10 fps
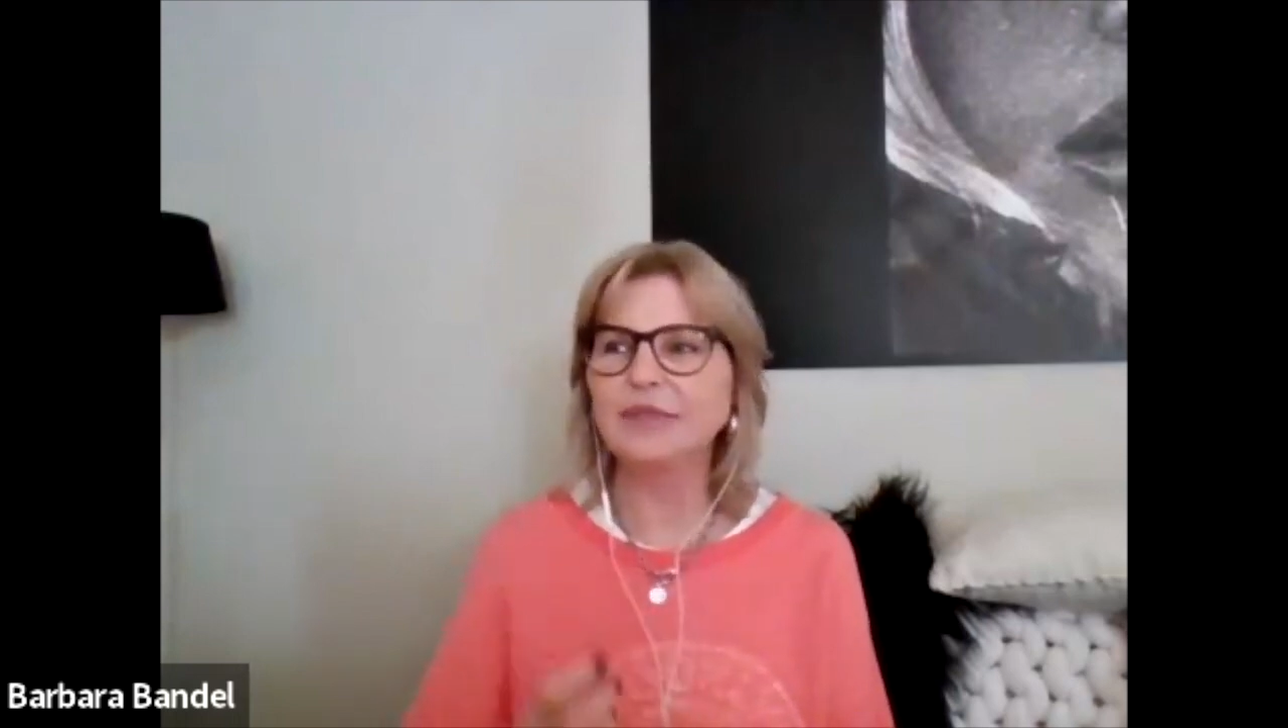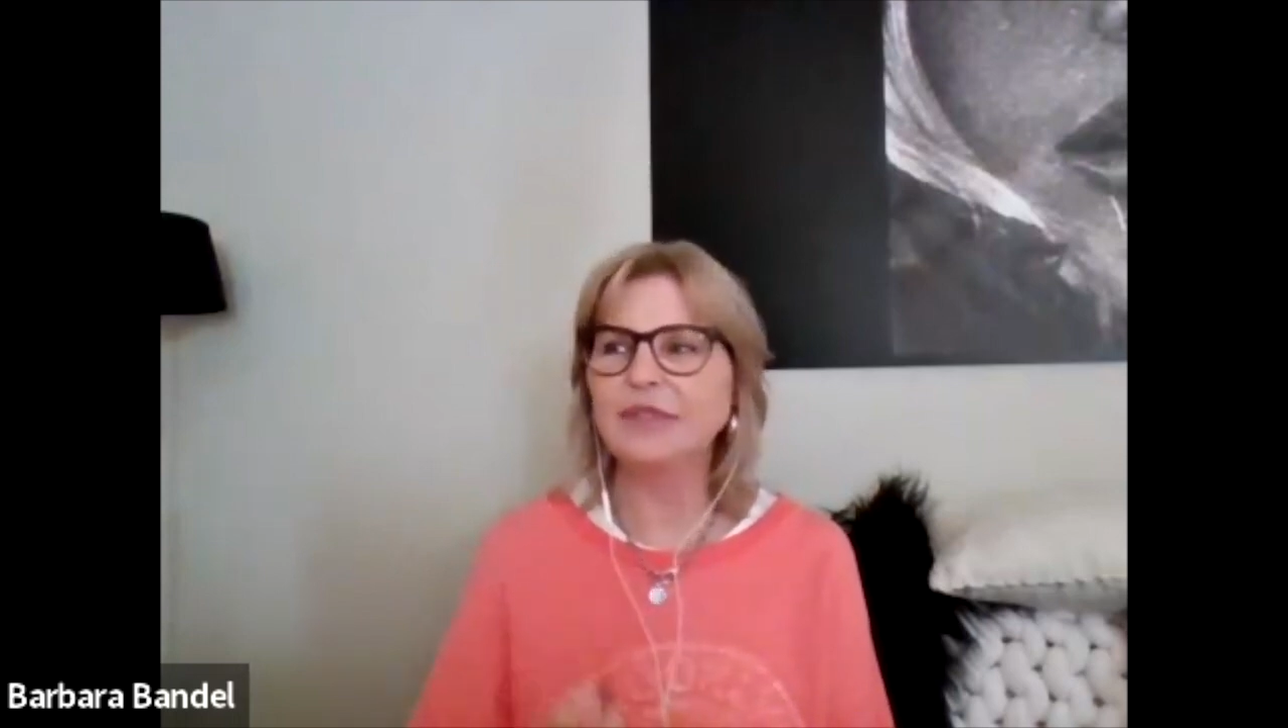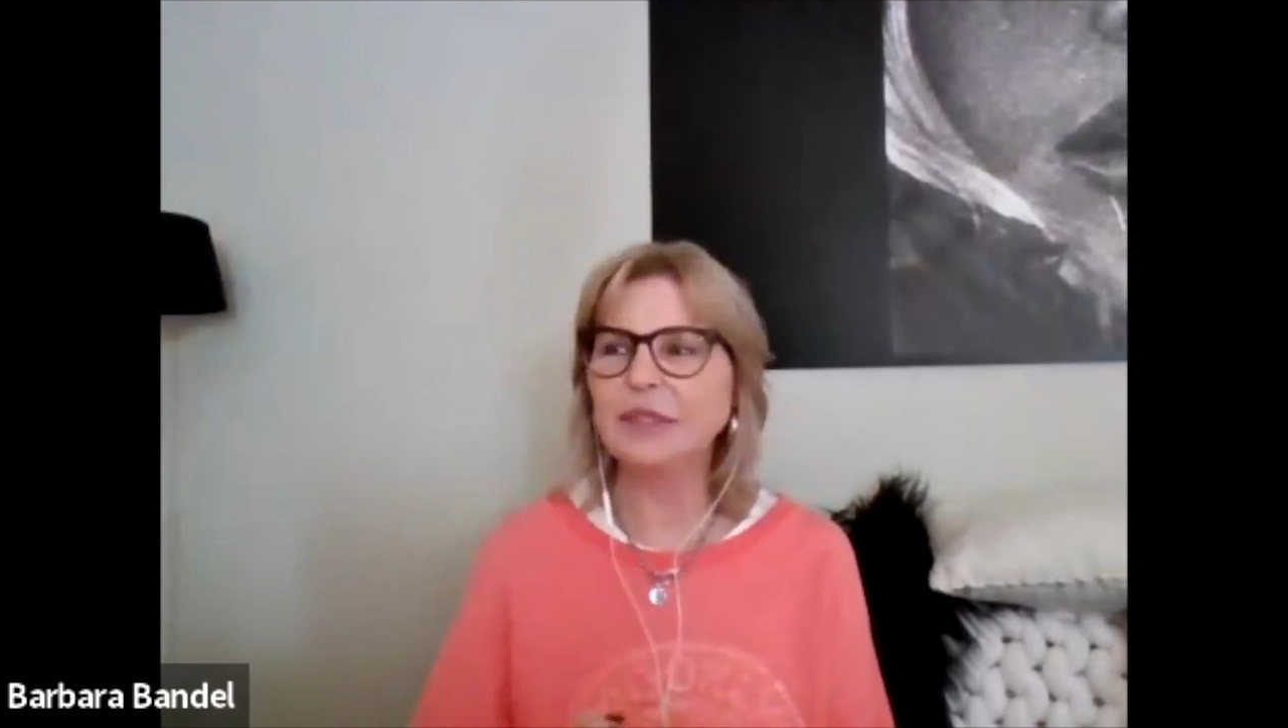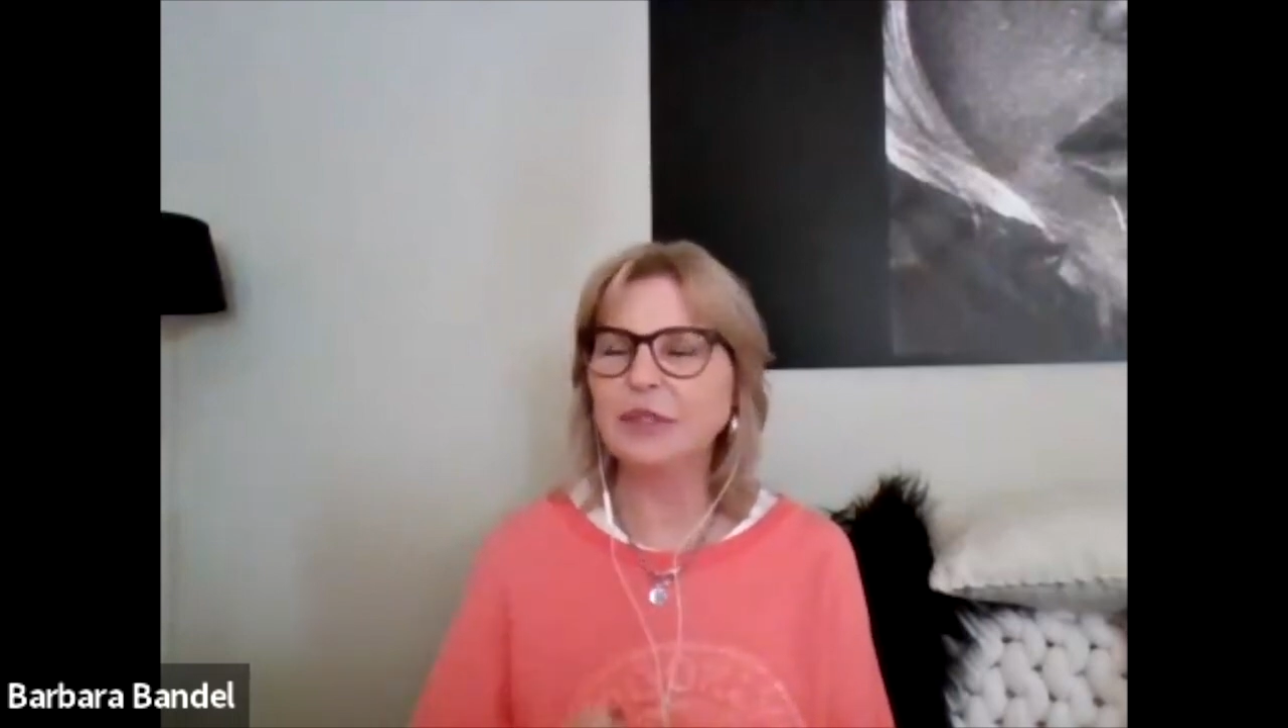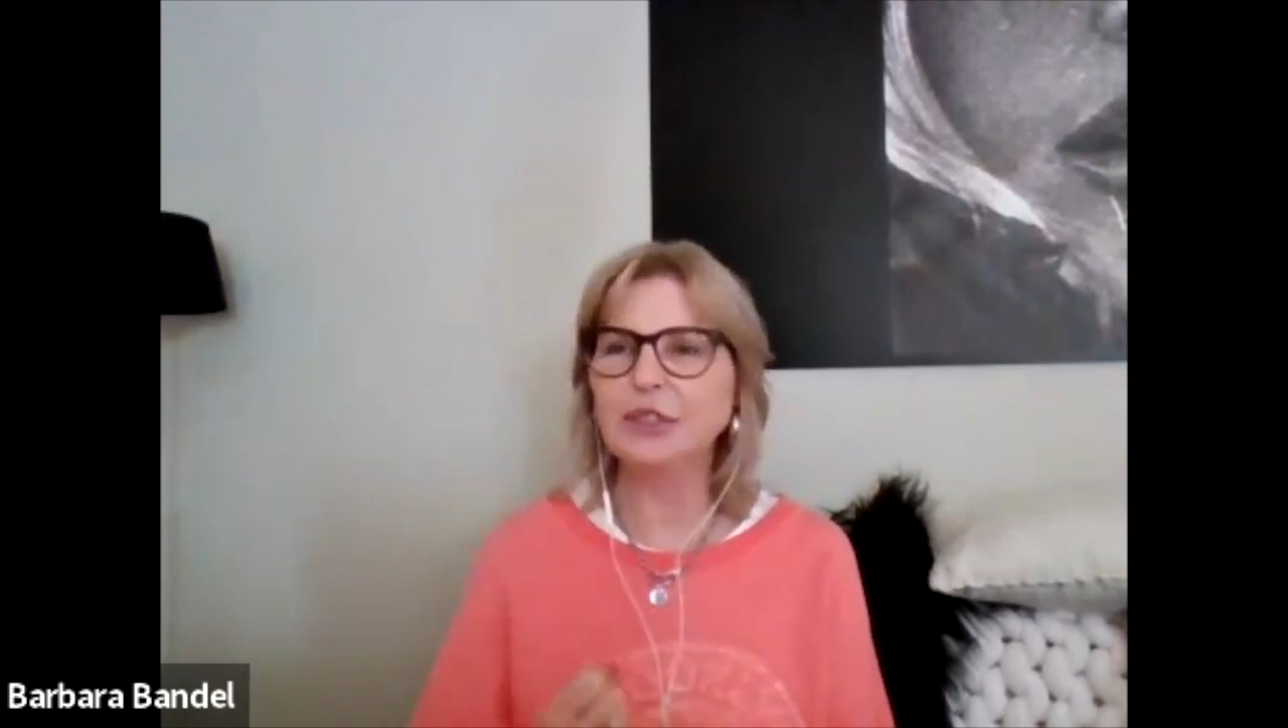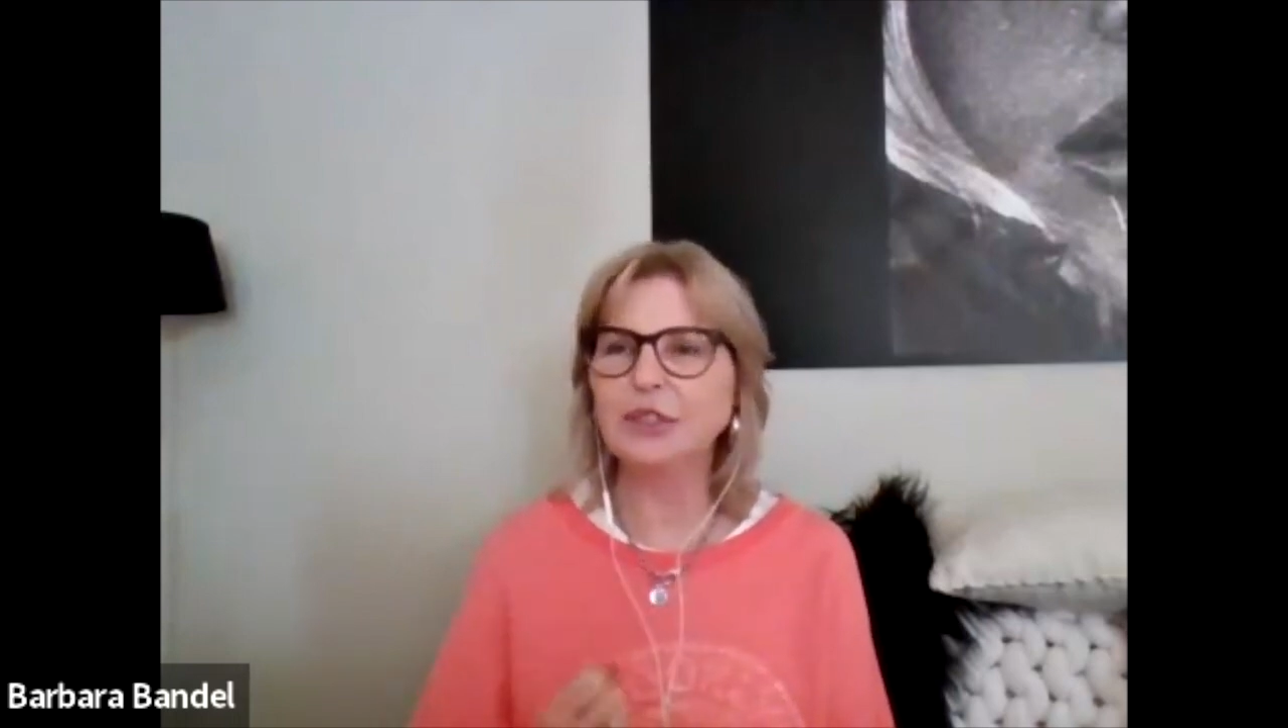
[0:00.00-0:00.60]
feels